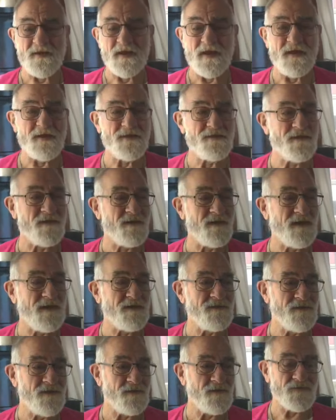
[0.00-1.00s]
and
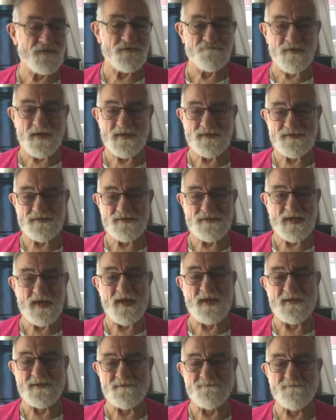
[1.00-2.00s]
I would
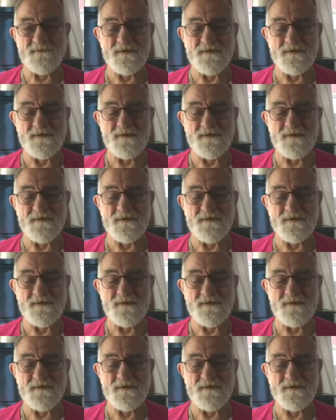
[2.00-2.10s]
maintain,